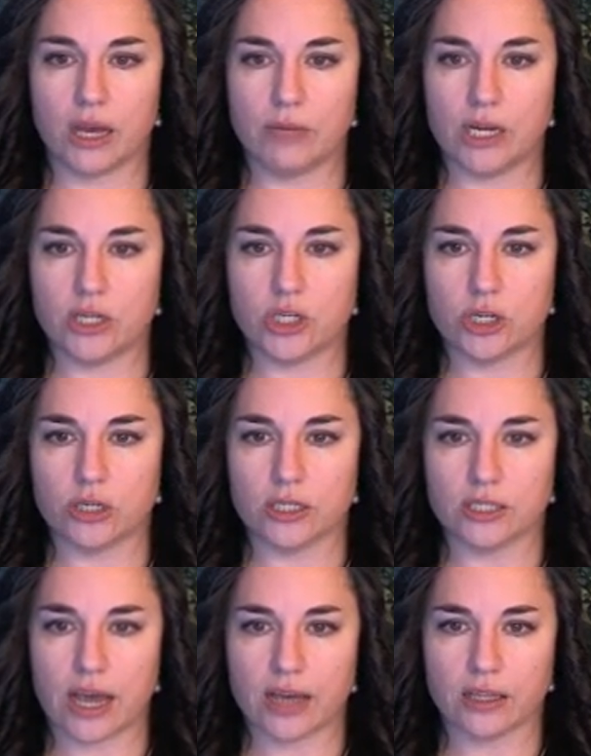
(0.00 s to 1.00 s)
I'm not sure
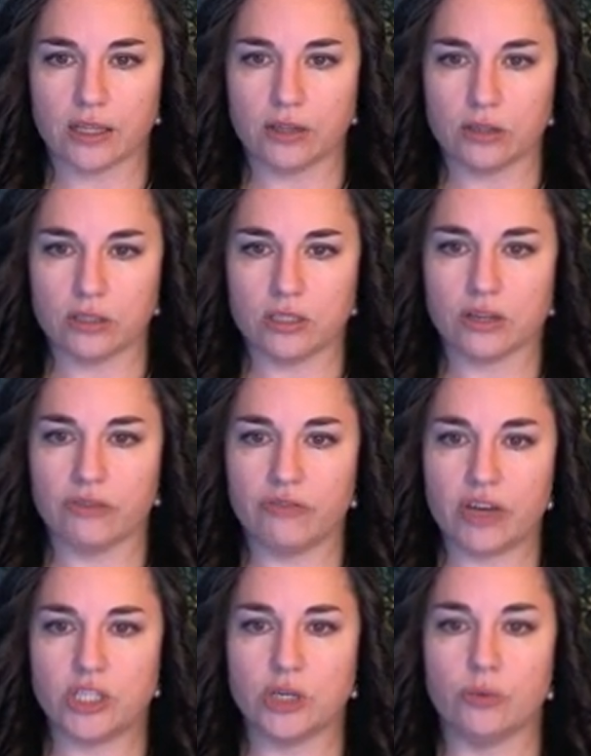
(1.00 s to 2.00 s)
exactly. There's the
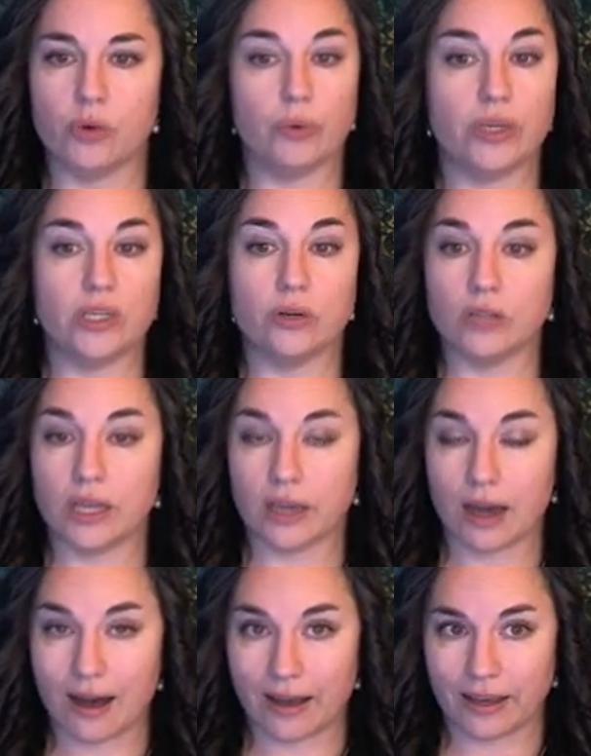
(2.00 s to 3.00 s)
convention where we don't like
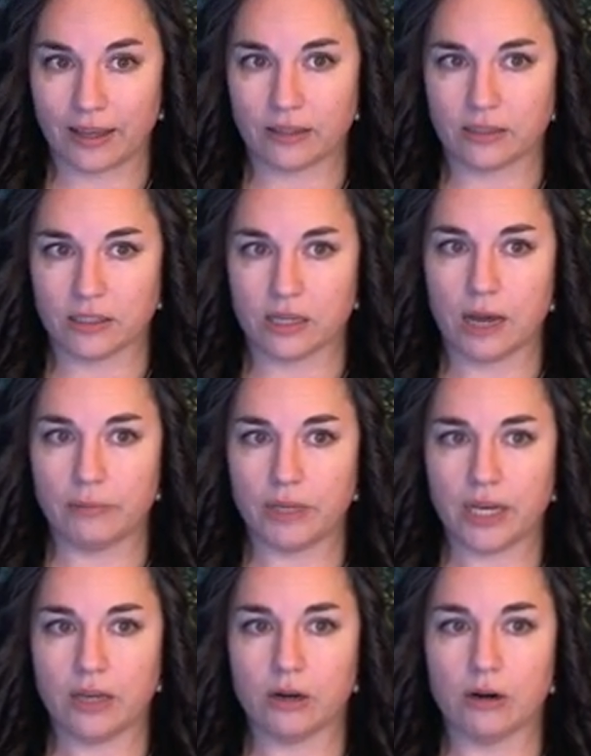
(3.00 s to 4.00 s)
I in the
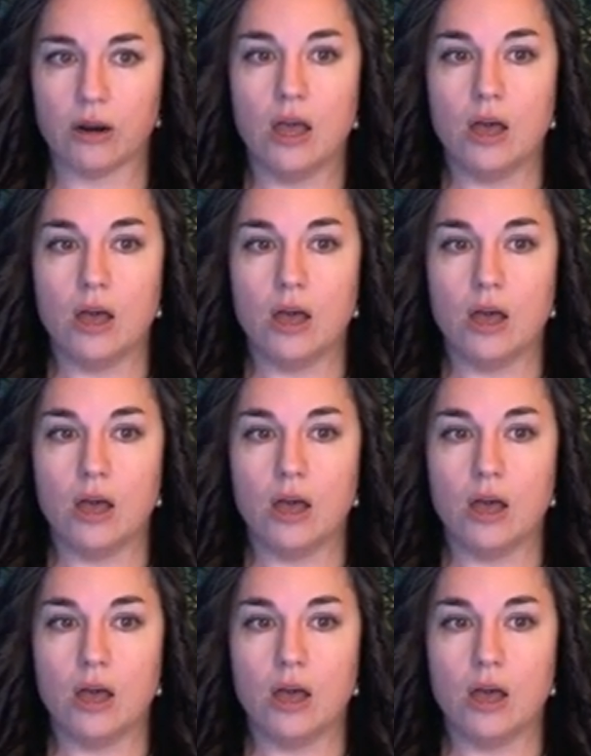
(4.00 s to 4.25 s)
denominator,